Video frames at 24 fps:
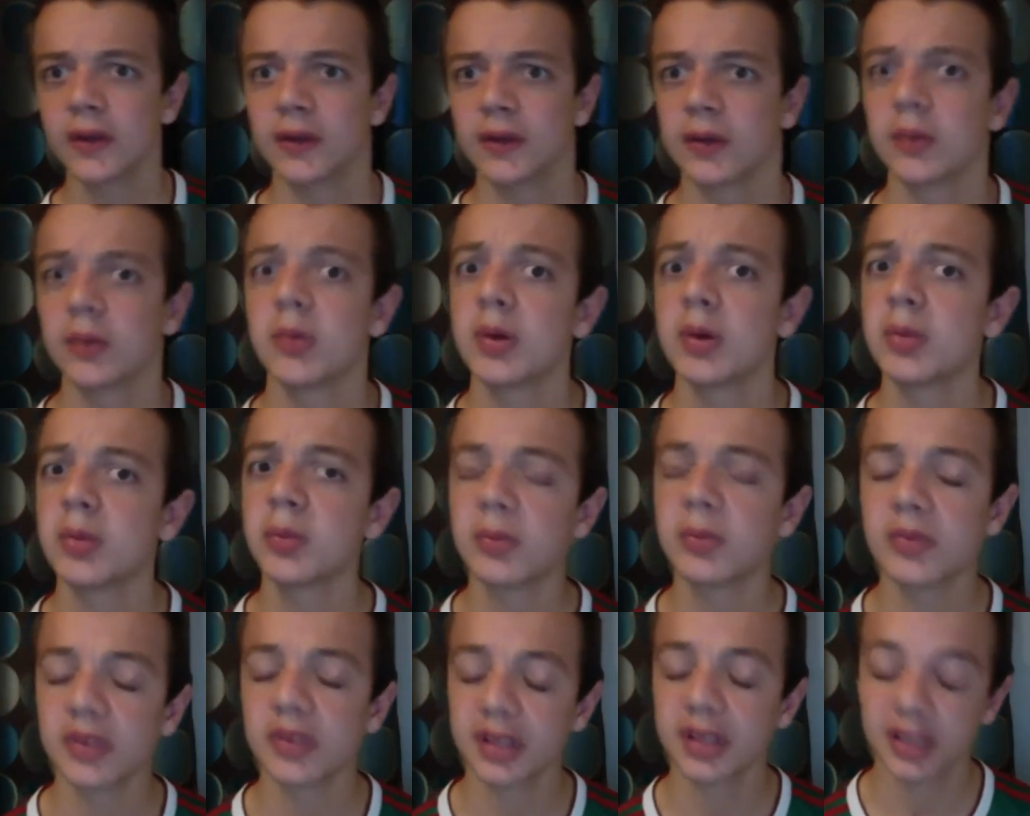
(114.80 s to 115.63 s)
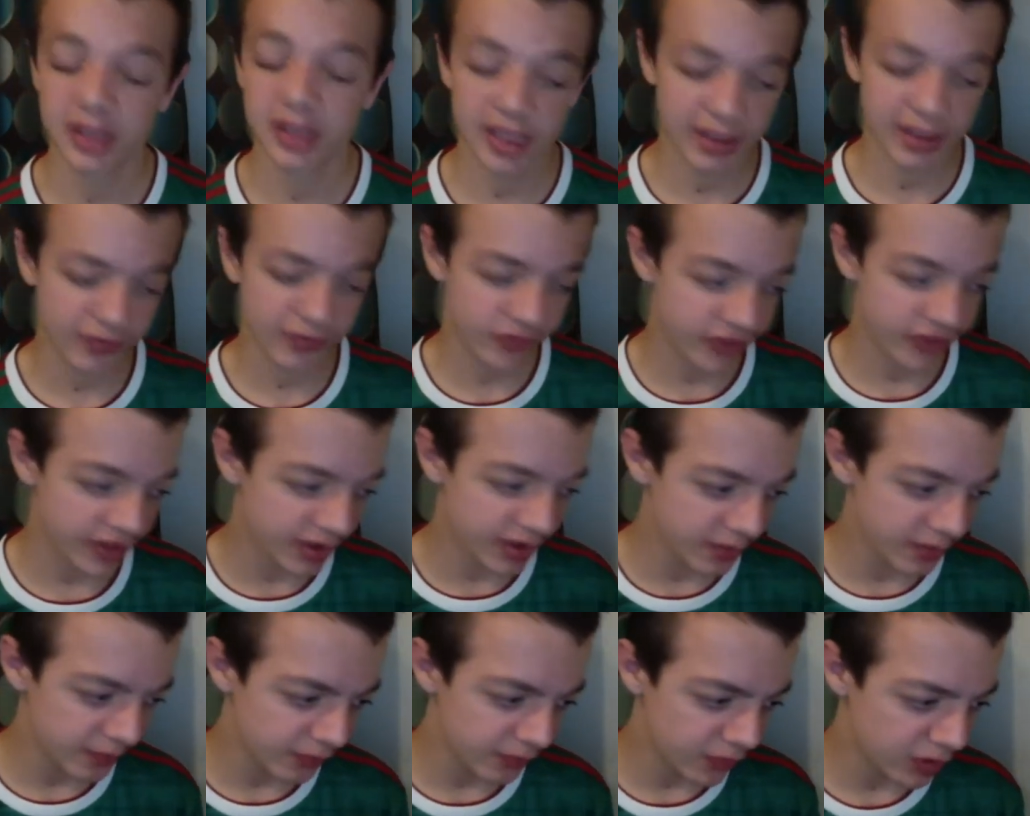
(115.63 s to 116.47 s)
well,
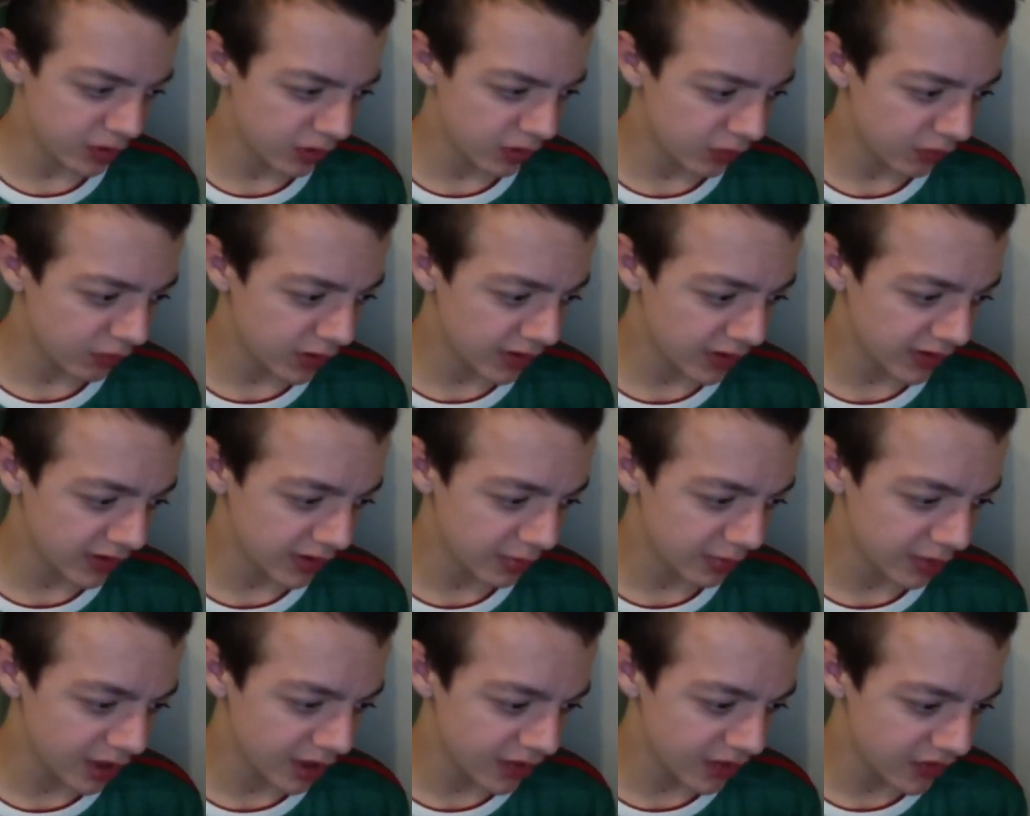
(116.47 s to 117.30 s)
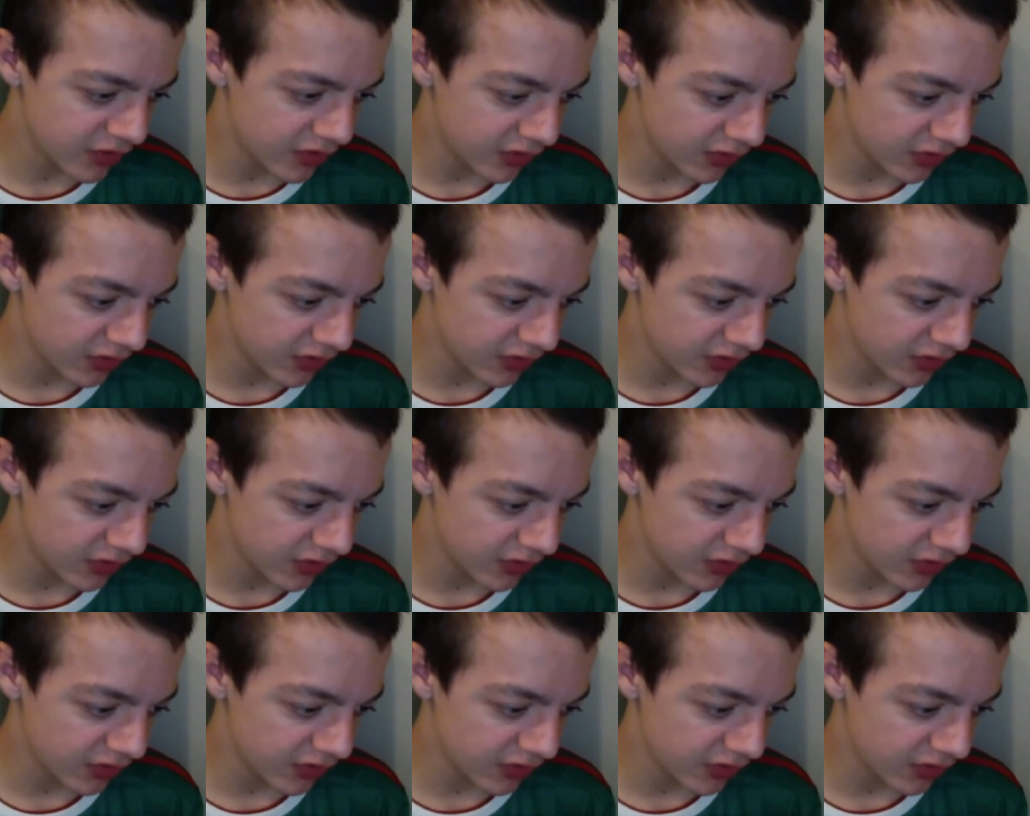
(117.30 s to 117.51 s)
after Raul Jimenez